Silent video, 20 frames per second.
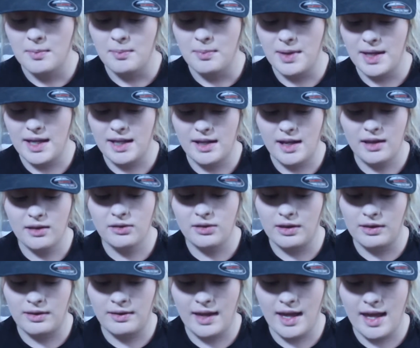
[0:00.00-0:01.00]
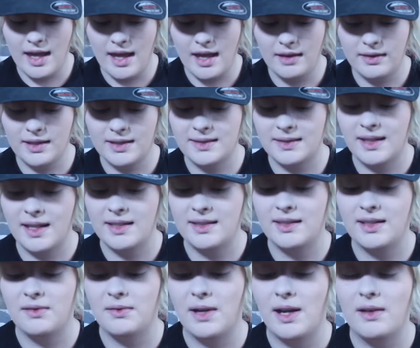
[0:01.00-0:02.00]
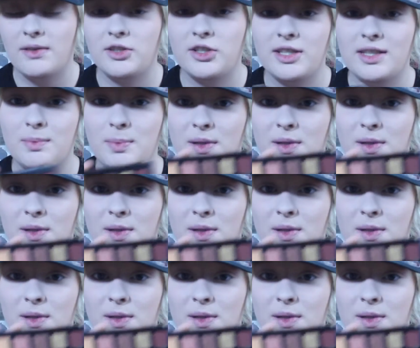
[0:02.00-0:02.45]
But other than that, and this Dusty Rose, she's